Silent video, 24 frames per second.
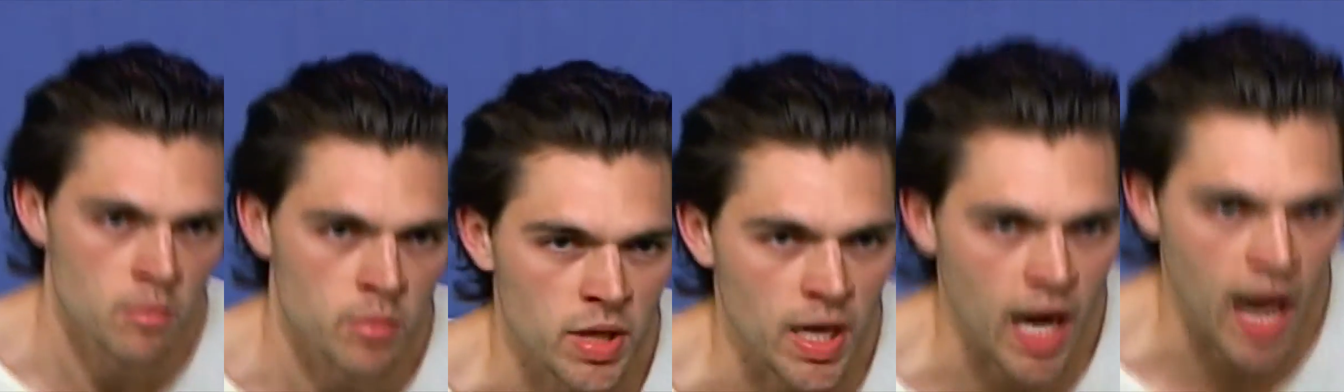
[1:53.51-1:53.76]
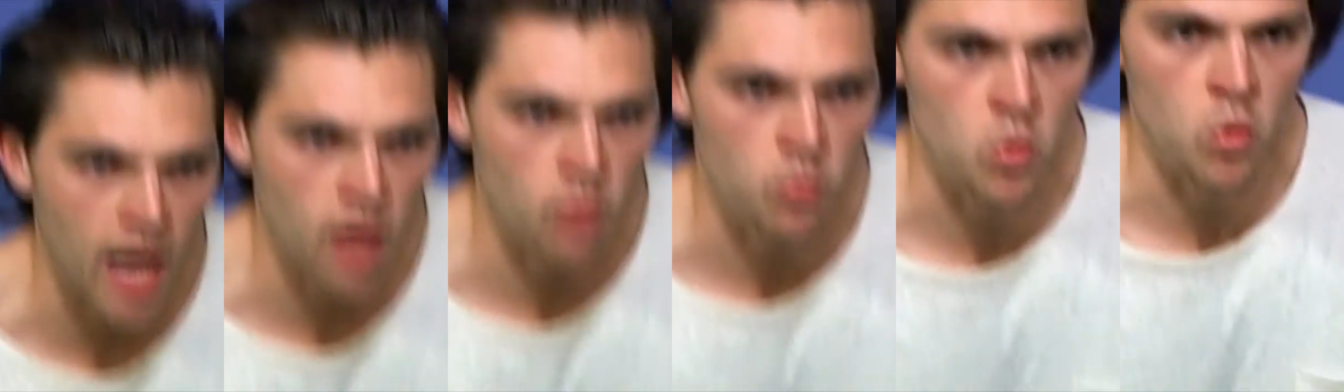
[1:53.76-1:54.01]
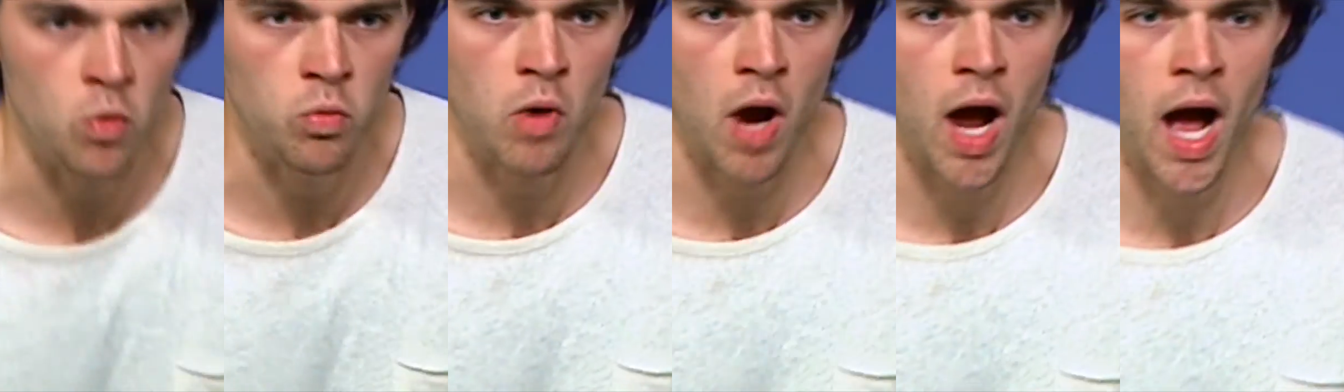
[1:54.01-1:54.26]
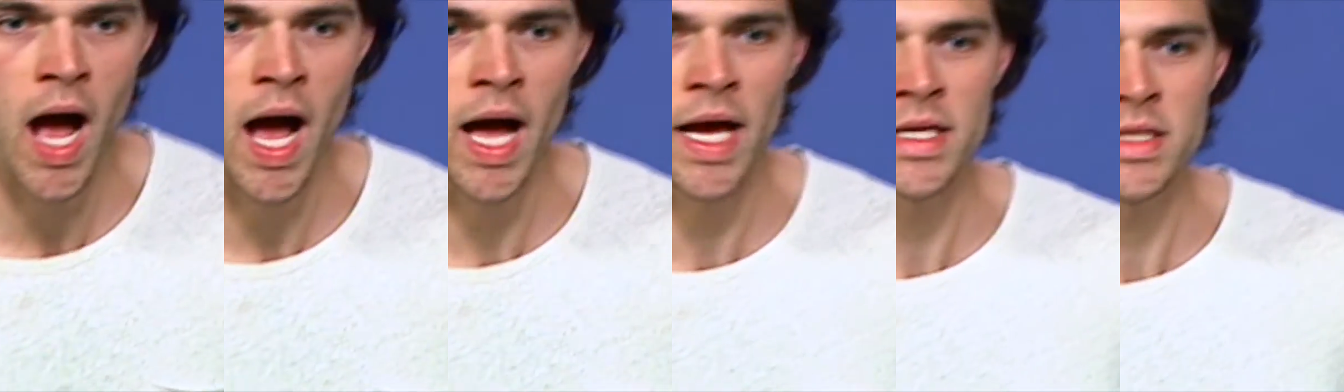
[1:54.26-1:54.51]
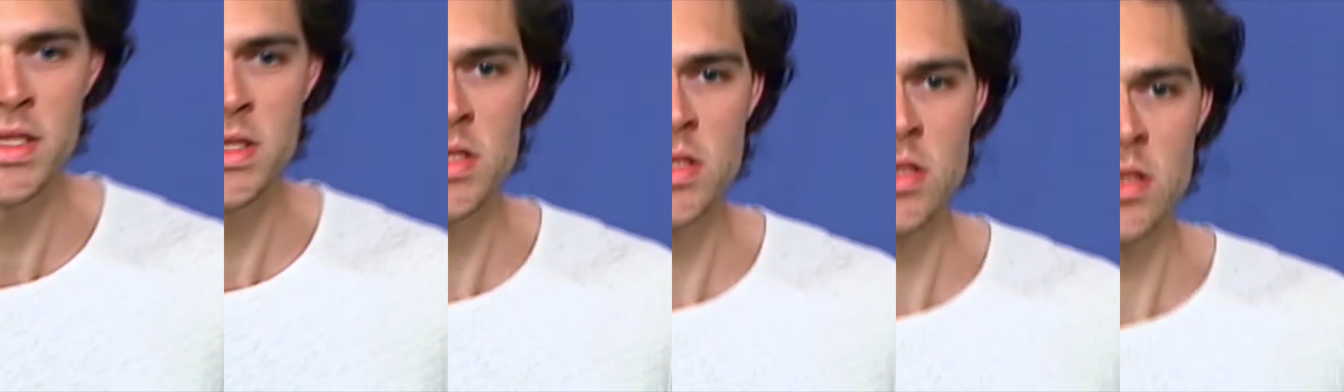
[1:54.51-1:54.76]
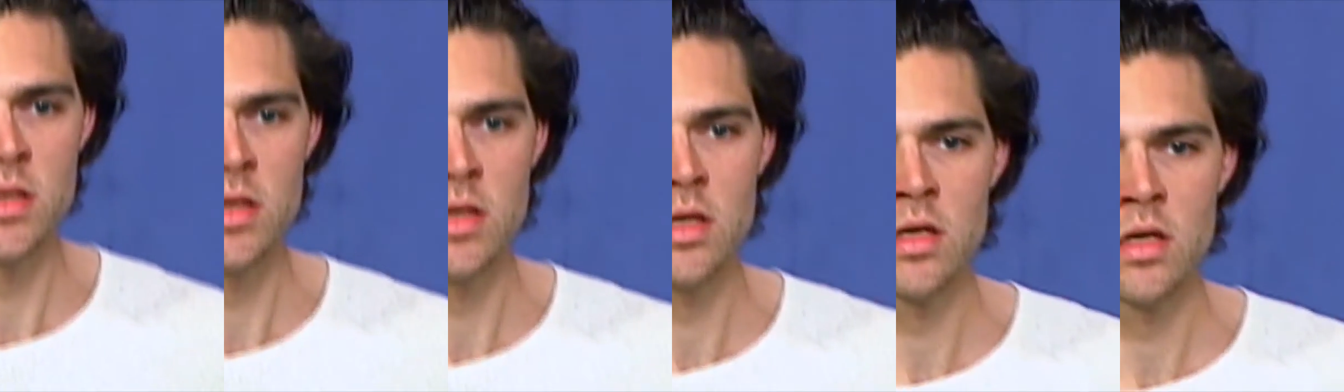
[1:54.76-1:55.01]
But I will
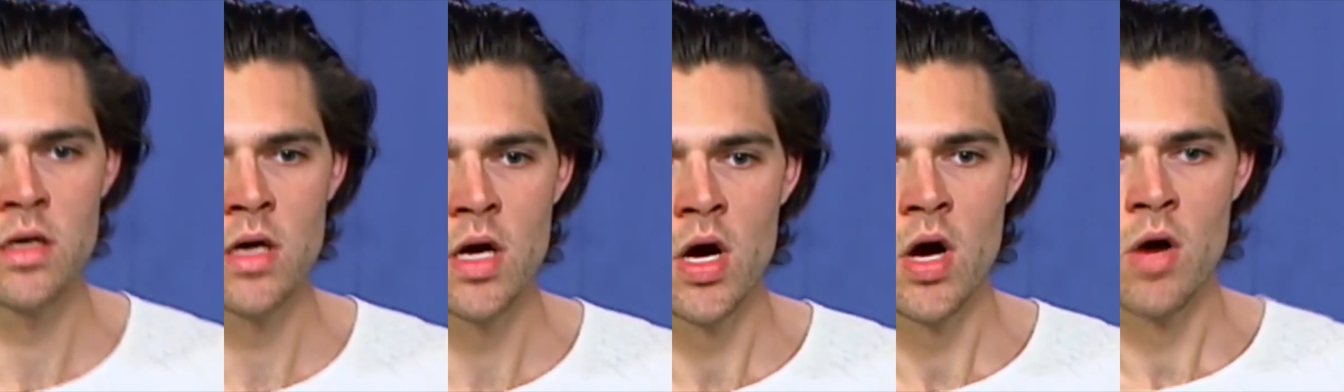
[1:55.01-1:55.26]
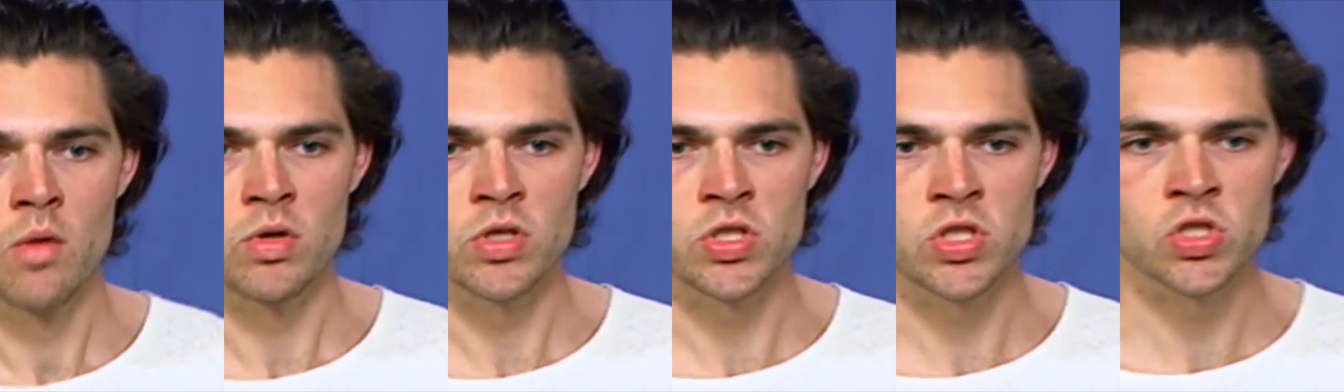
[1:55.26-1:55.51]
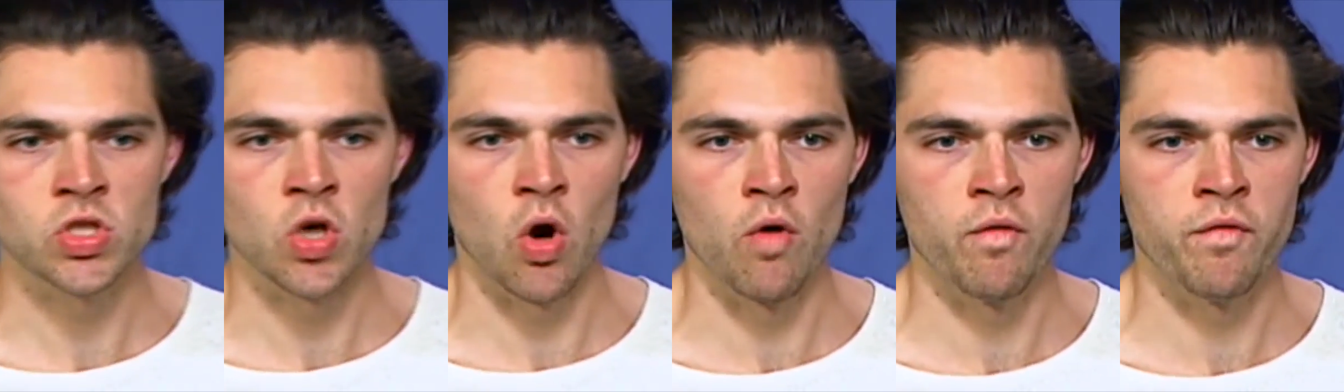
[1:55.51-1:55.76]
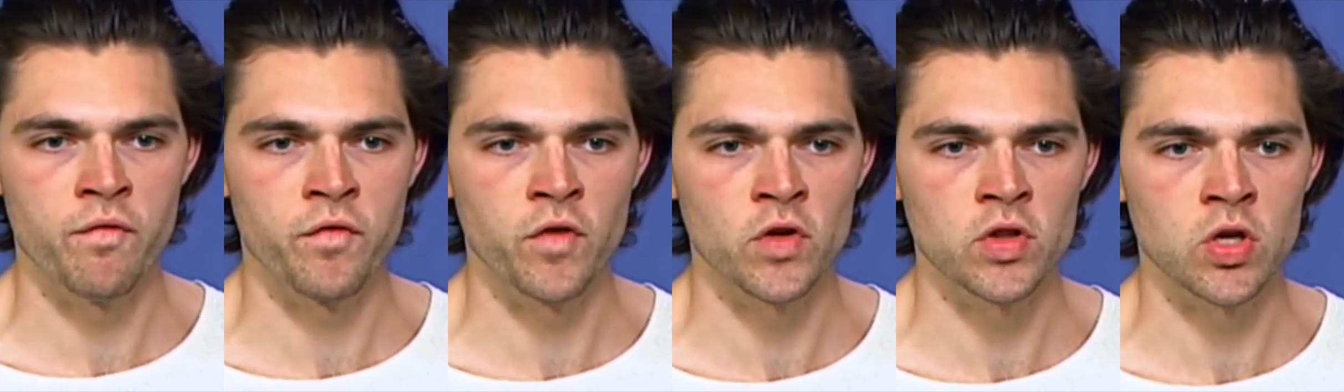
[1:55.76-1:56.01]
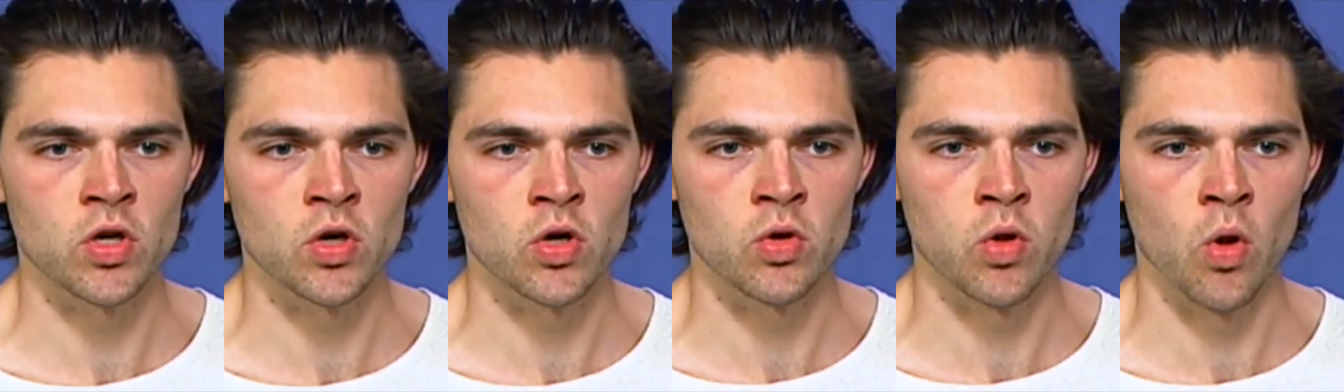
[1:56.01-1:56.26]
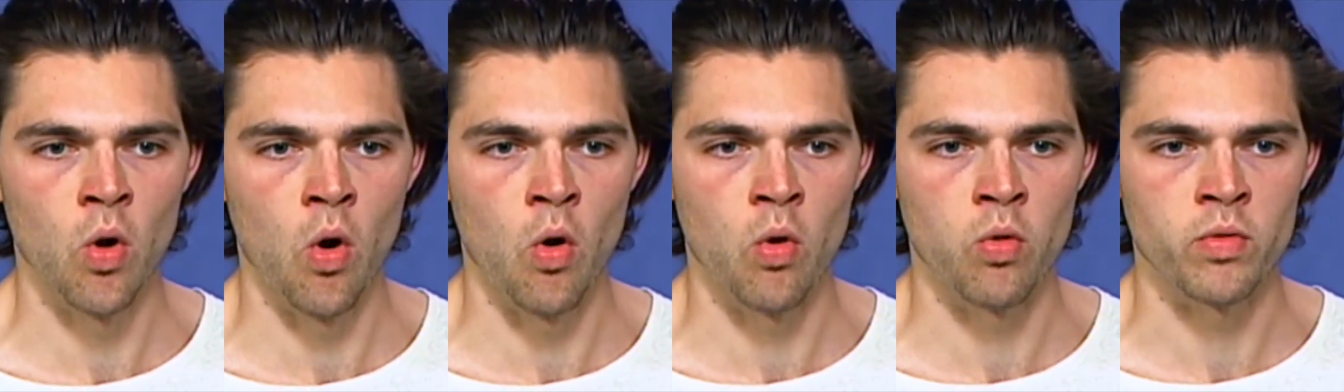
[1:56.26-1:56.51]
rise with so full of
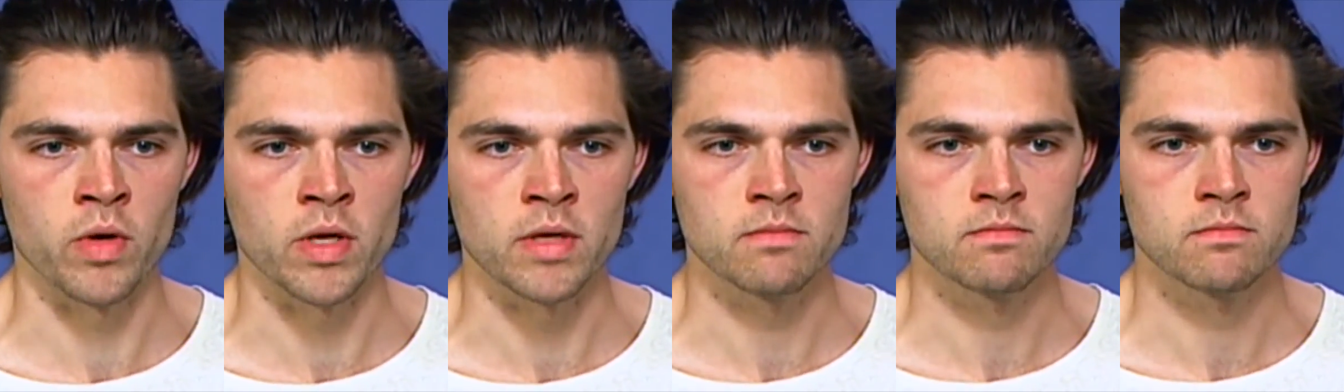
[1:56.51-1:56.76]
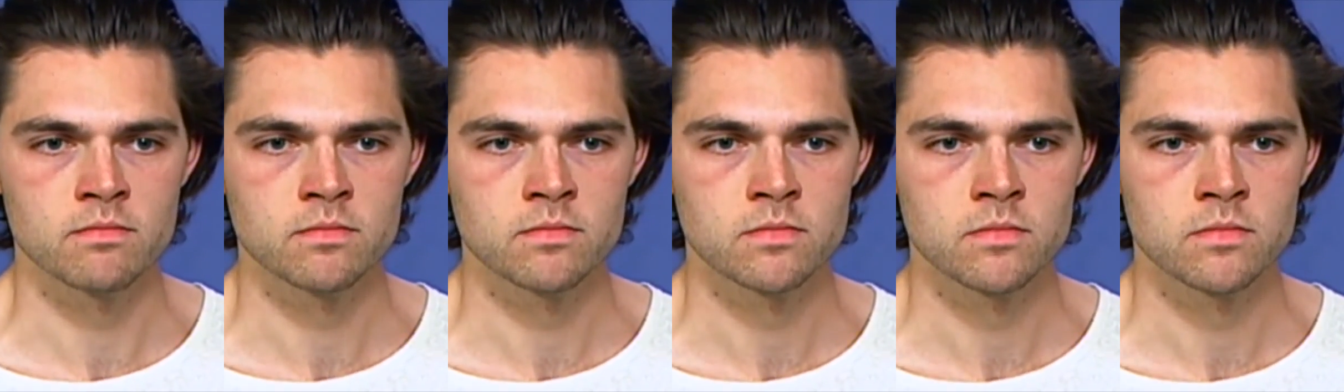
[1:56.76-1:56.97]
glory,